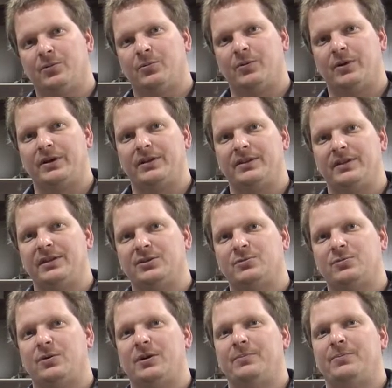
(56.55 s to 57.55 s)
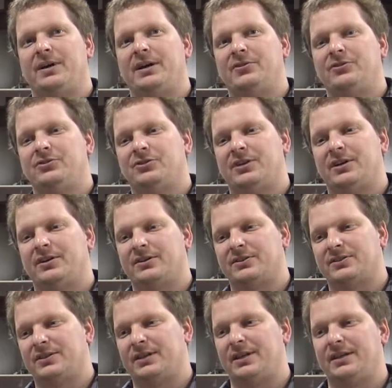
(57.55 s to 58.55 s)
one of these one pound
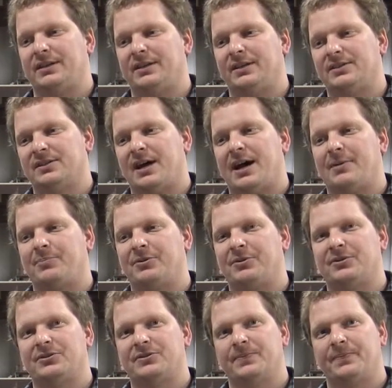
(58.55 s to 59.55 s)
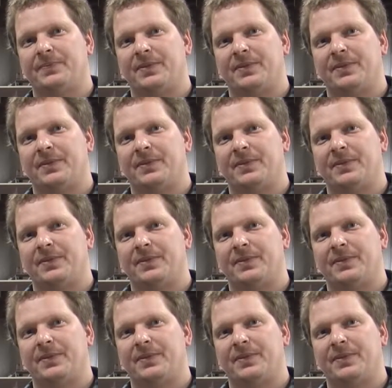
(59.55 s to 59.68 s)
jugs in these hoppers.